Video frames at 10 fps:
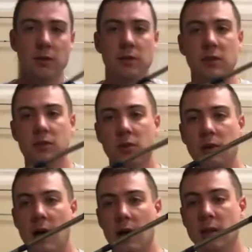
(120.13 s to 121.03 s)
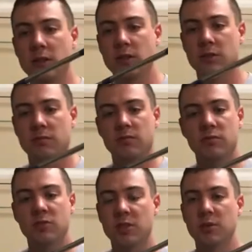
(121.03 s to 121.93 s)
these little eyelets
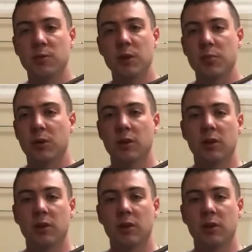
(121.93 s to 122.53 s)
seem to be pretty good